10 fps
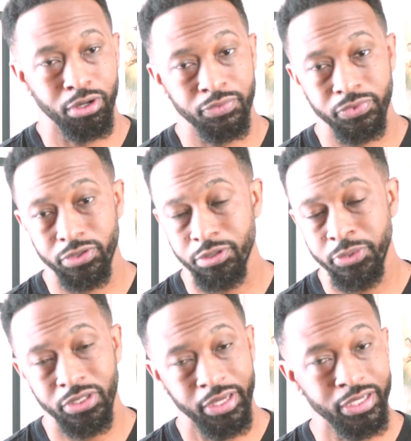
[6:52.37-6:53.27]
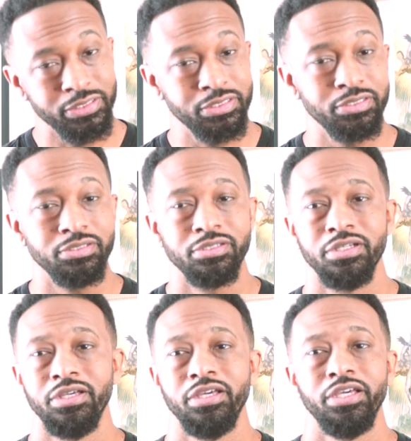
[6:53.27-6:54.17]
off her communications,
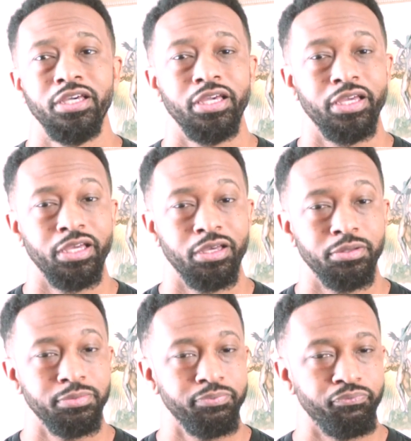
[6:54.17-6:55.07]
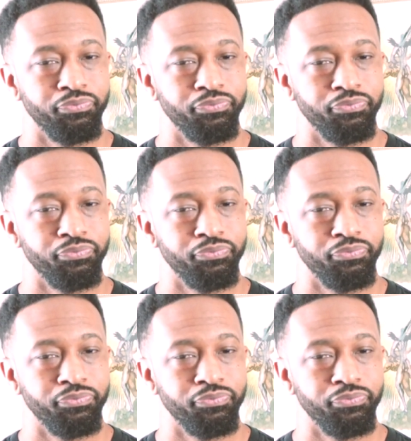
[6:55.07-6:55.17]
and